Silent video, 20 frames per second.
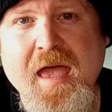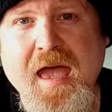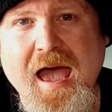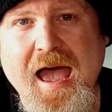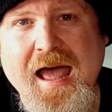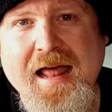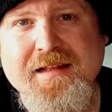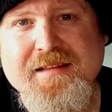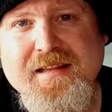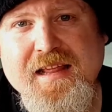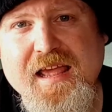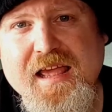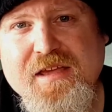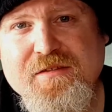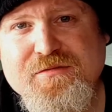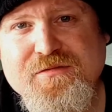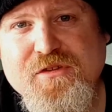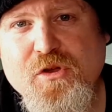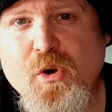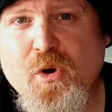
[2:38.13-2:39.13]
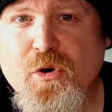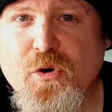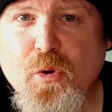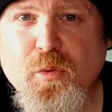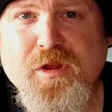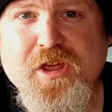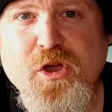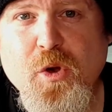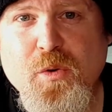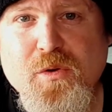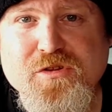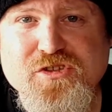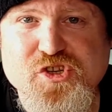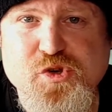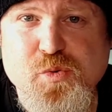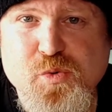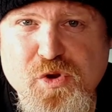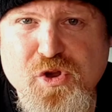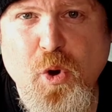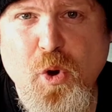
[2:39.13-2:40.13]
And if you're only going
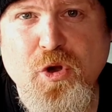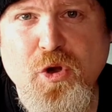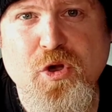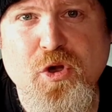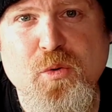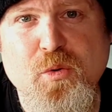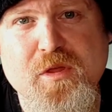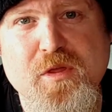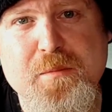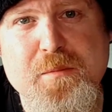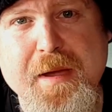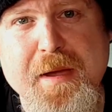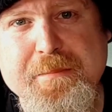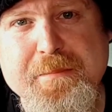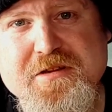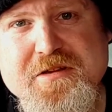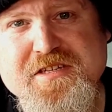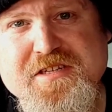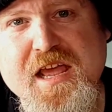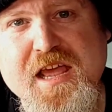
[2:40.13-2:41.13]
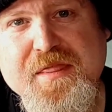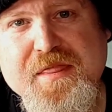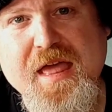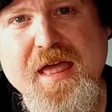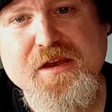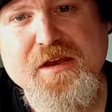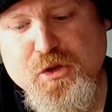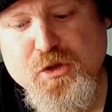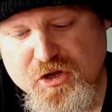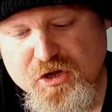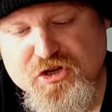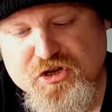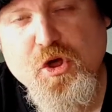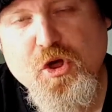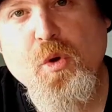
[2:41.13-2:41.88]
to cook with your peppers, then you can